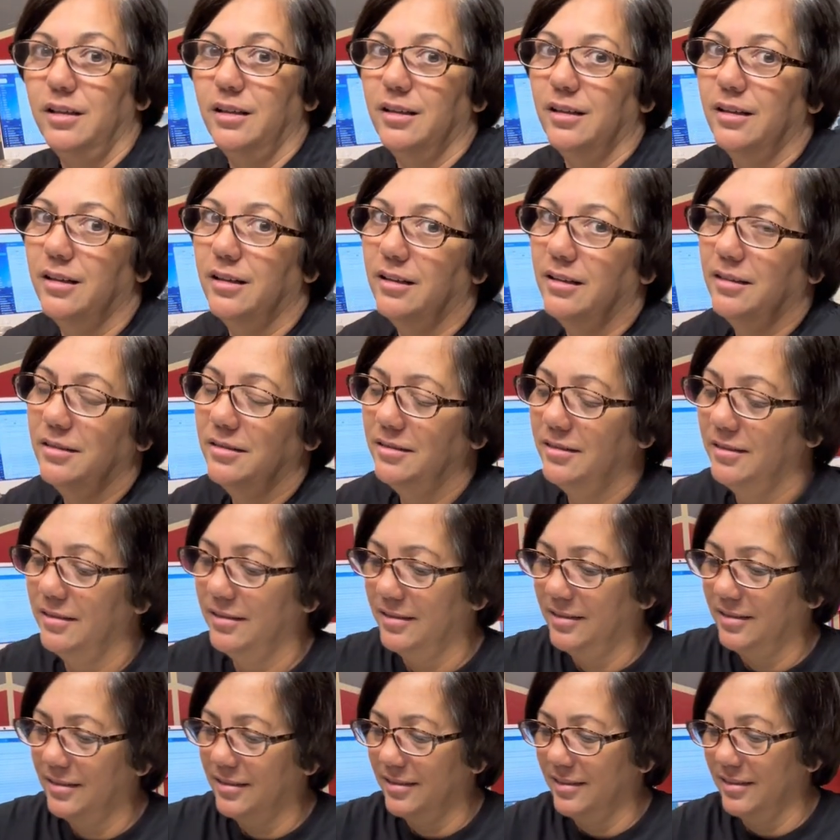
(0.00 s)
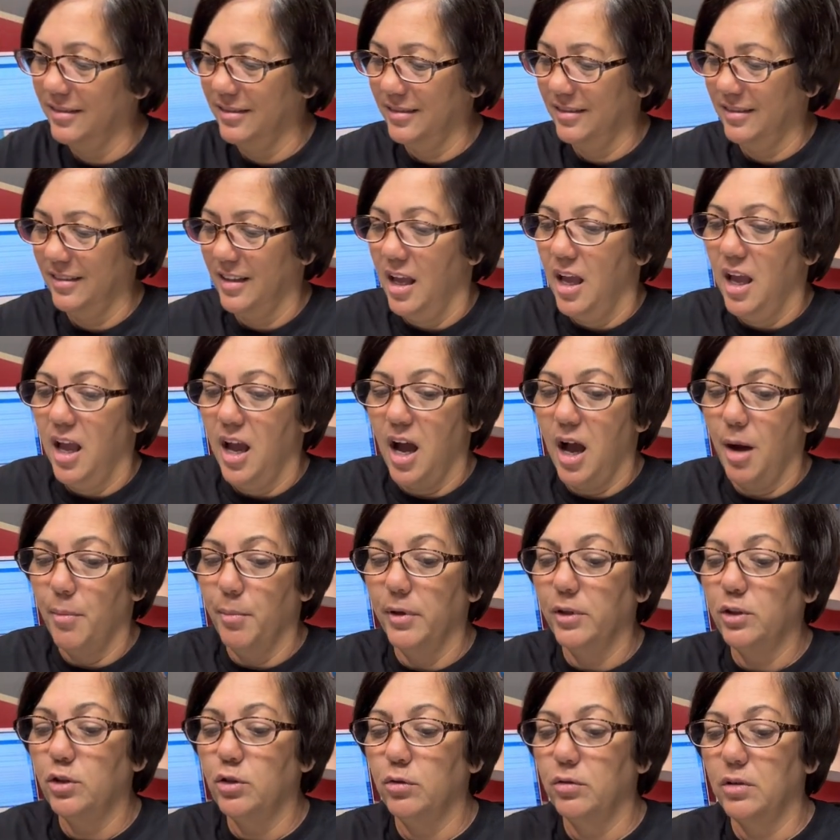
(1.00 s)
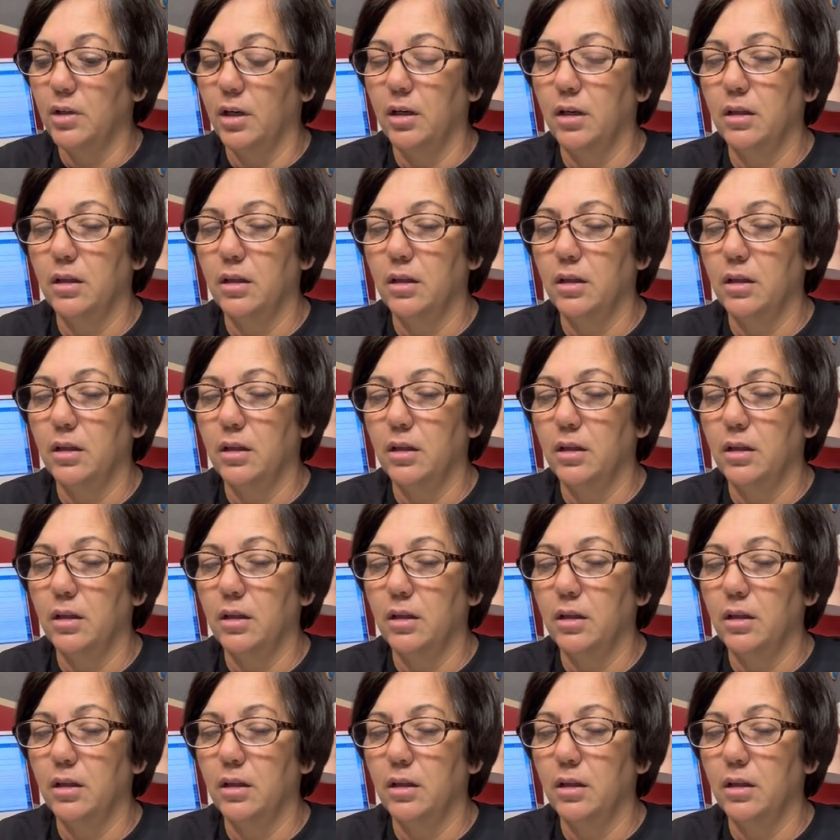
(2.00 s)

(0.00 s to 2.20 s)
yeah. I'm gonna do the